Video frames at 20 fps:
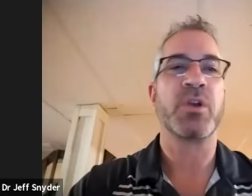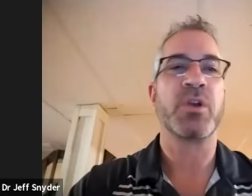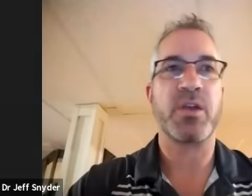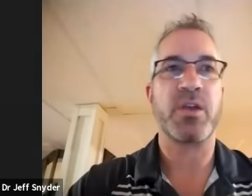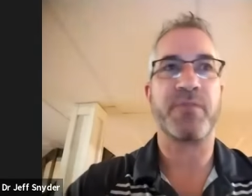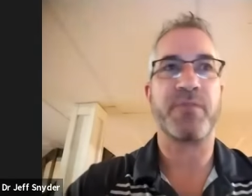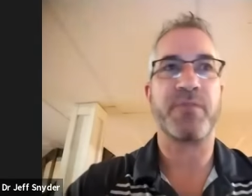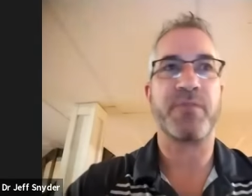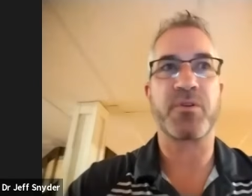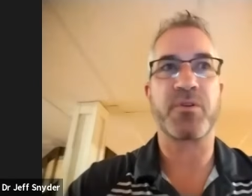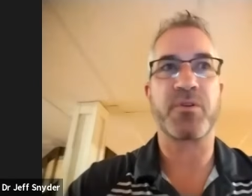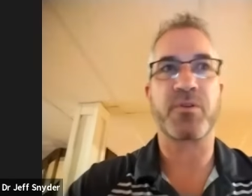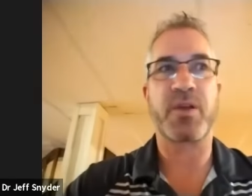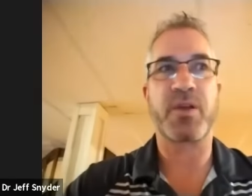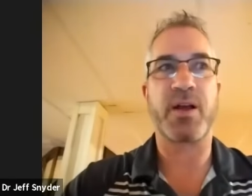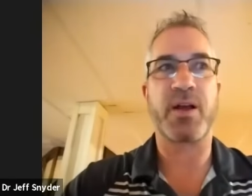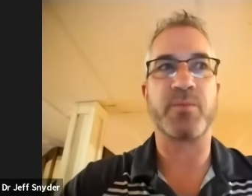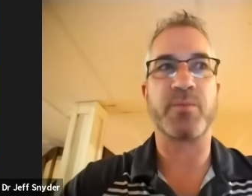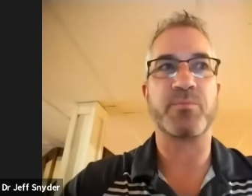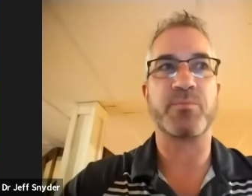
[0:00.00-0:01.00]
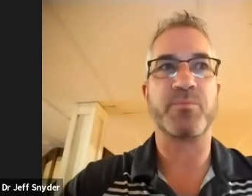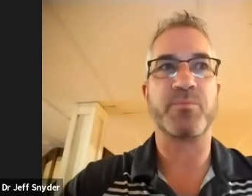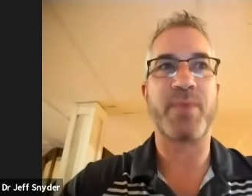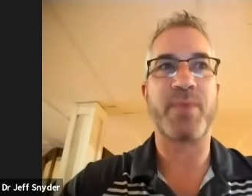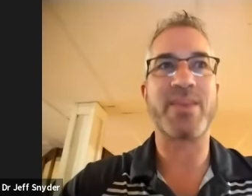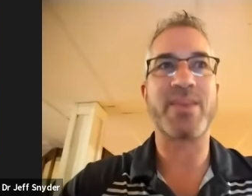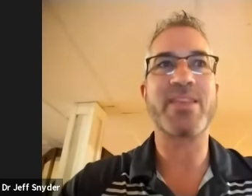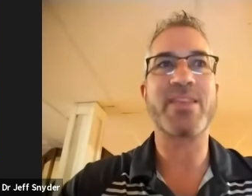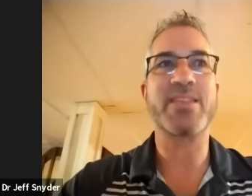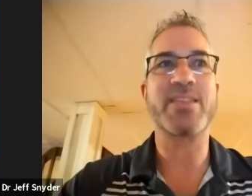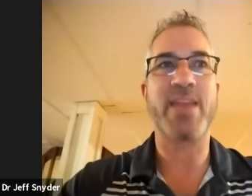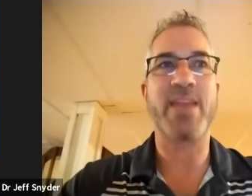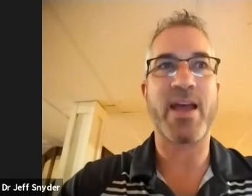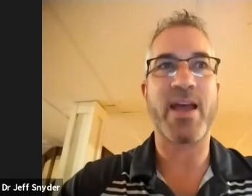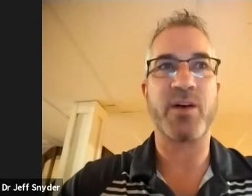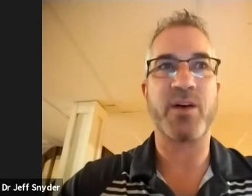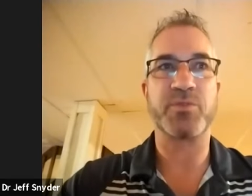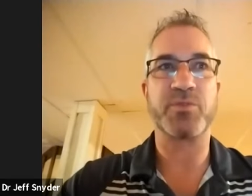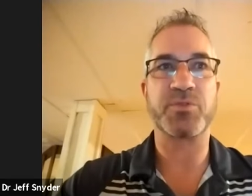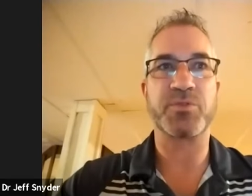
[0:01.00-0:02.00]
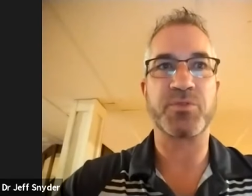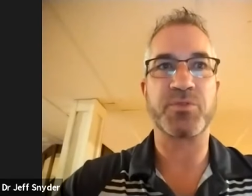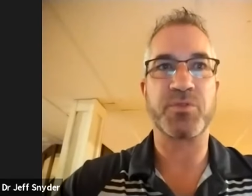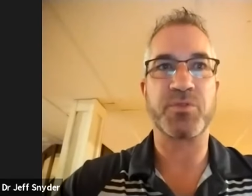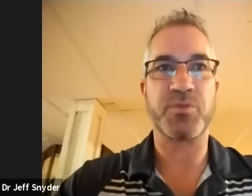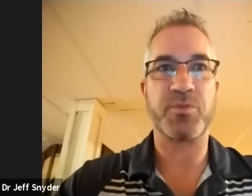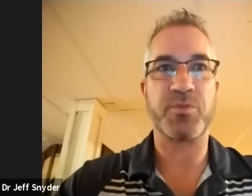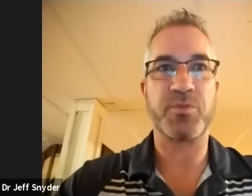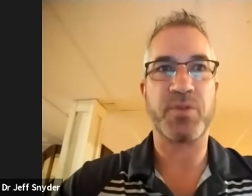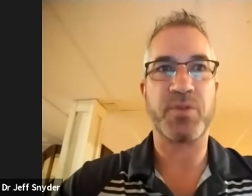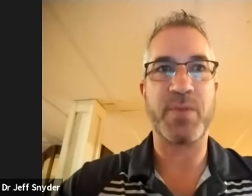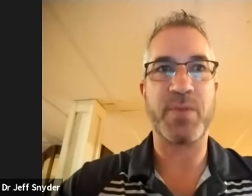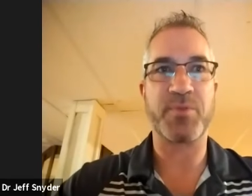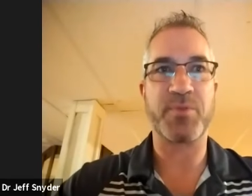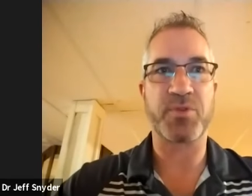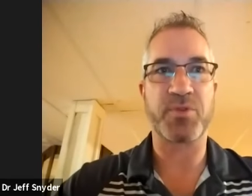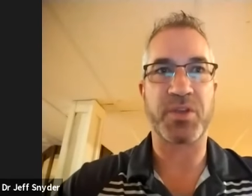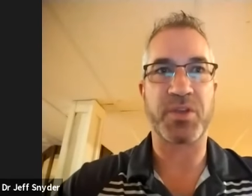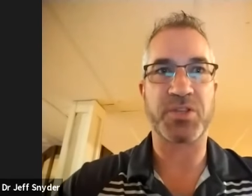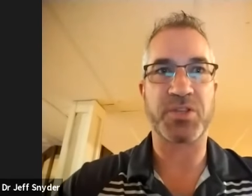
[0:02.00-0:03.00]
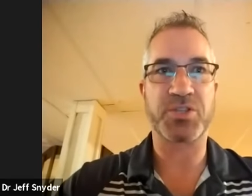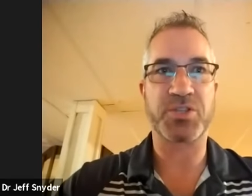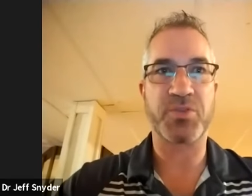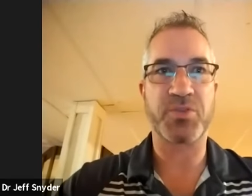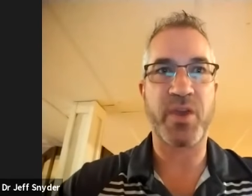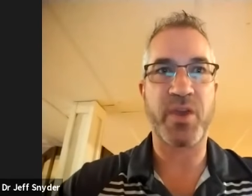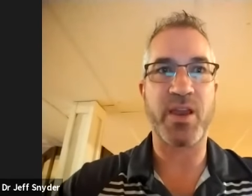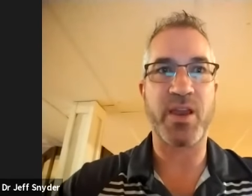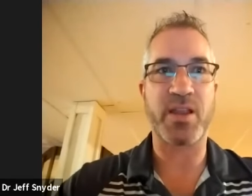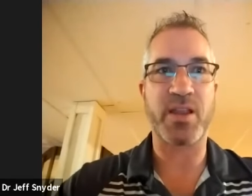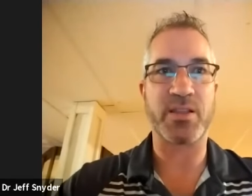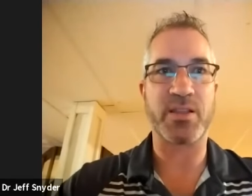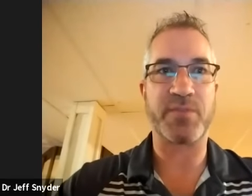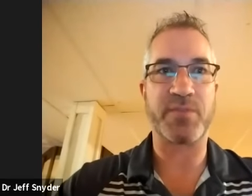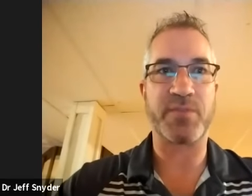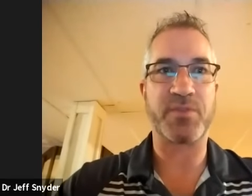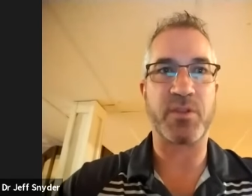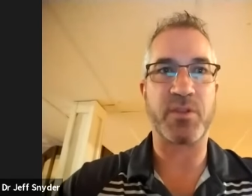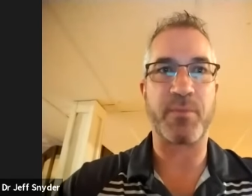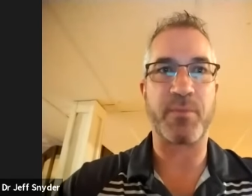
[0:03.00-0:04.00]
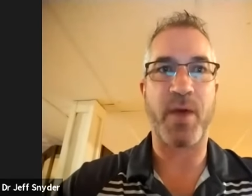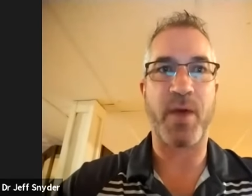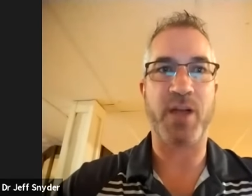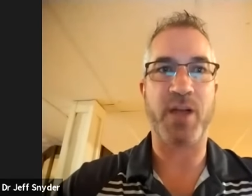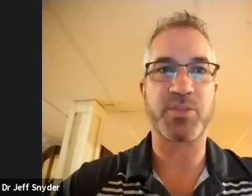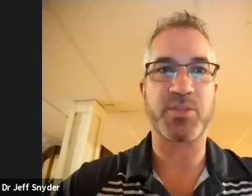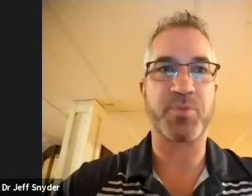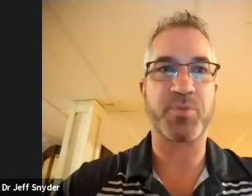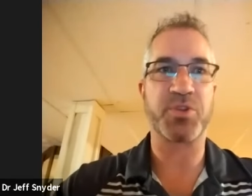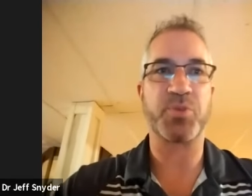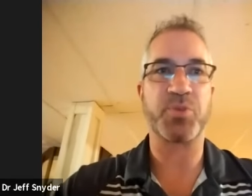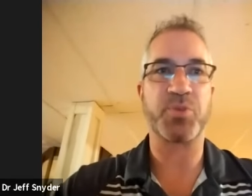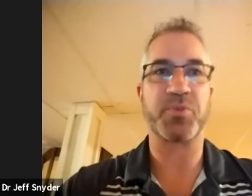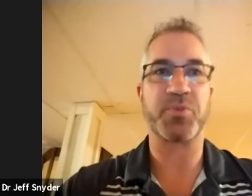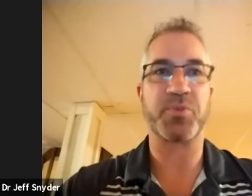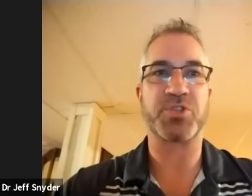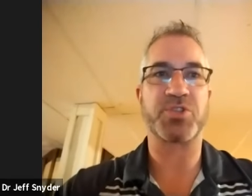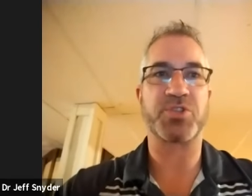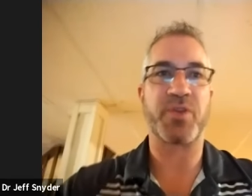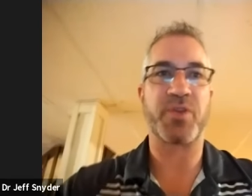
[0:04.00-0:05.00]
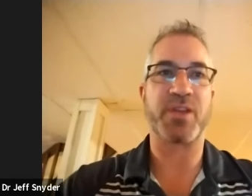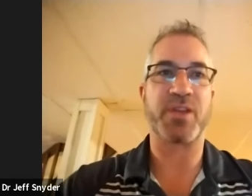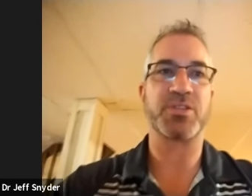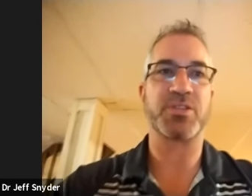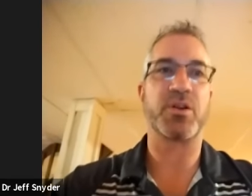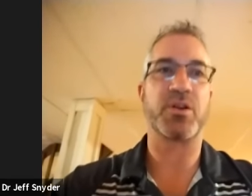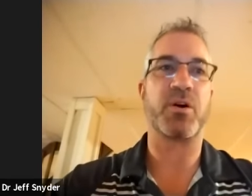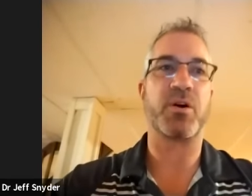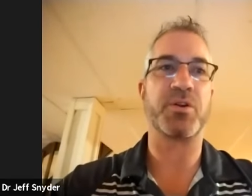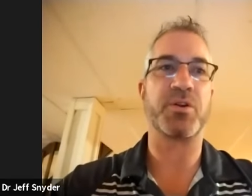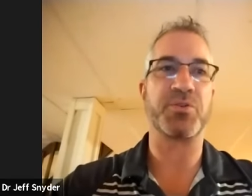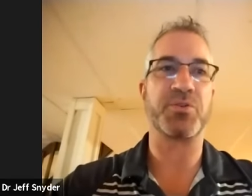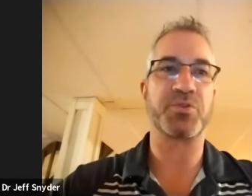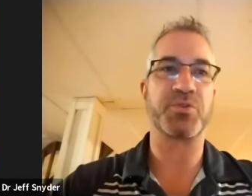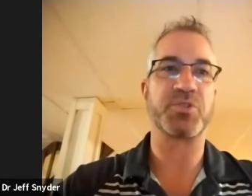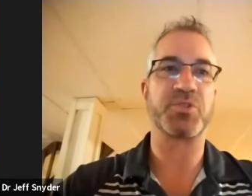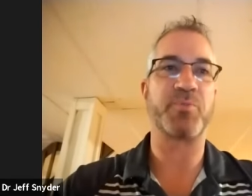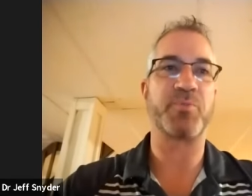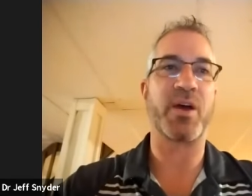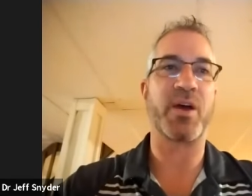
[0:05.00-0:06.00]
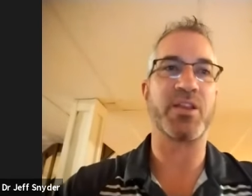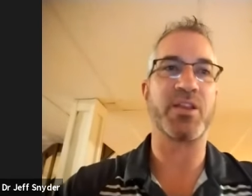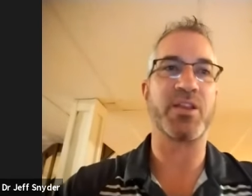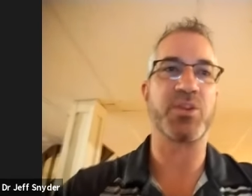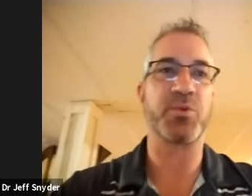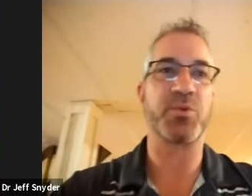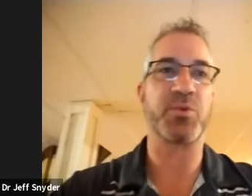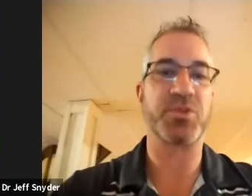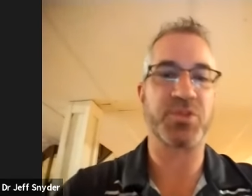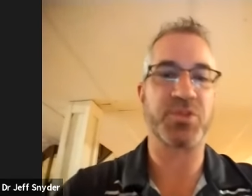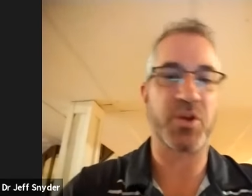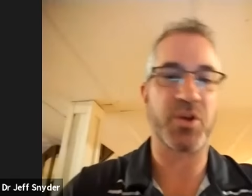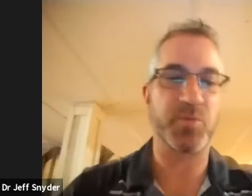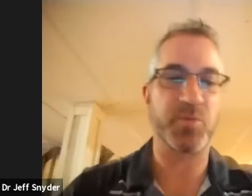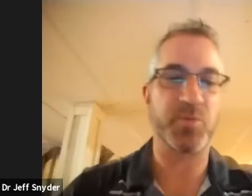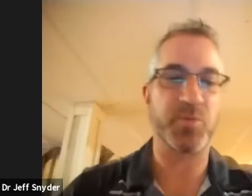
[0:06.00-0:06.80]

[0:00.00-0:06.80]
If you're um, bending down, keeping your legs straight and lifting the box, you're putting too much stress on your spine doing so.